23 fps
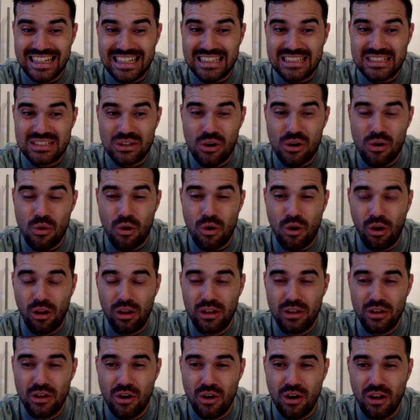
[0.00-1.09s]
So, all
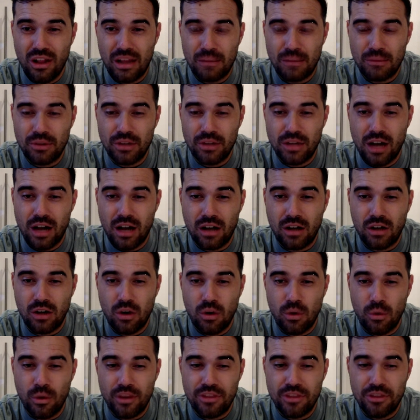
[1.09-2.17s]
in all, I'm going to go
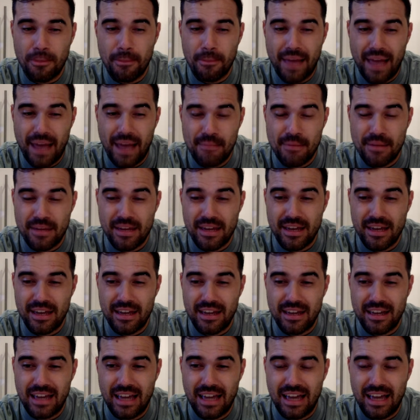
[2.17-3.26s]
with
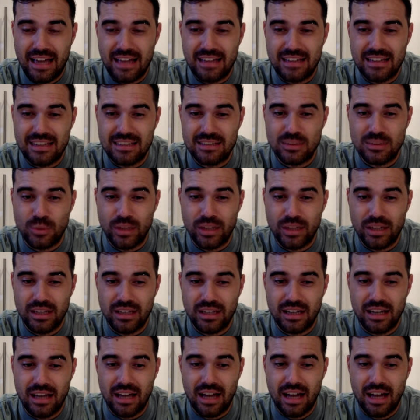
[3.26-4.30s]
Pepe this week.